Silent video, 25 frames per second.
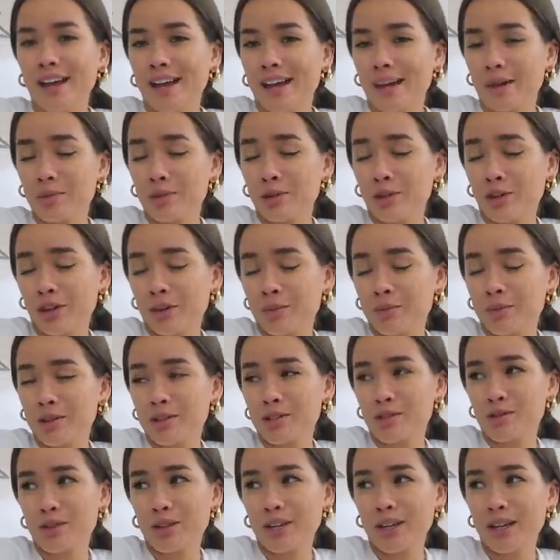and I'm a grandma
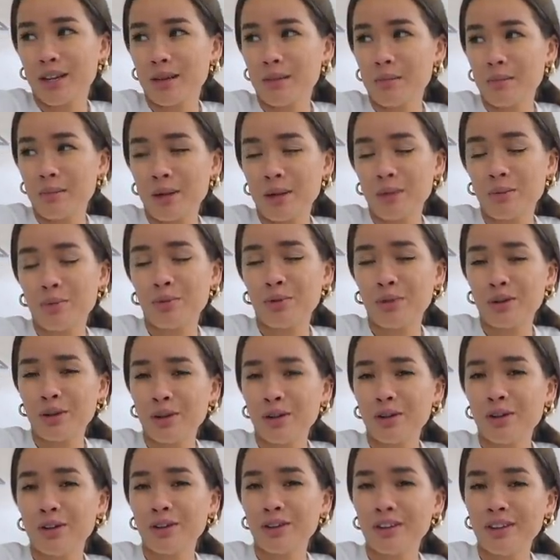so I get in bed
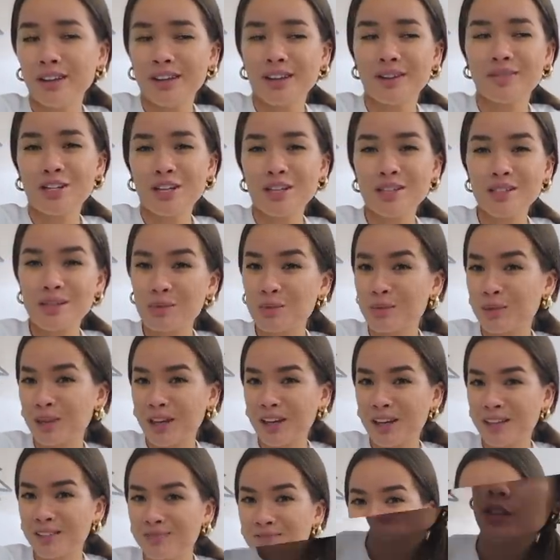pretty early. That's the
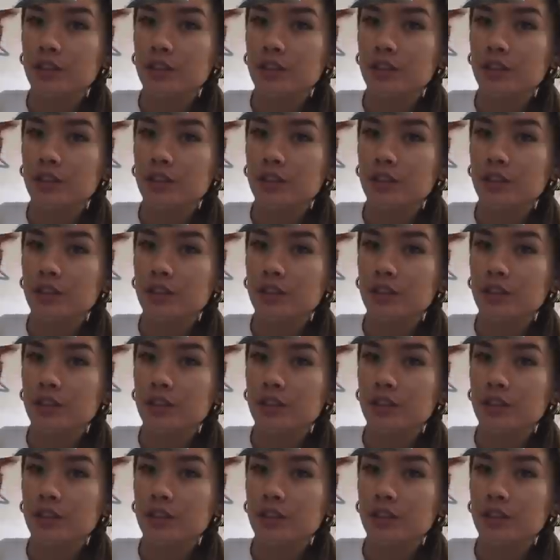plan.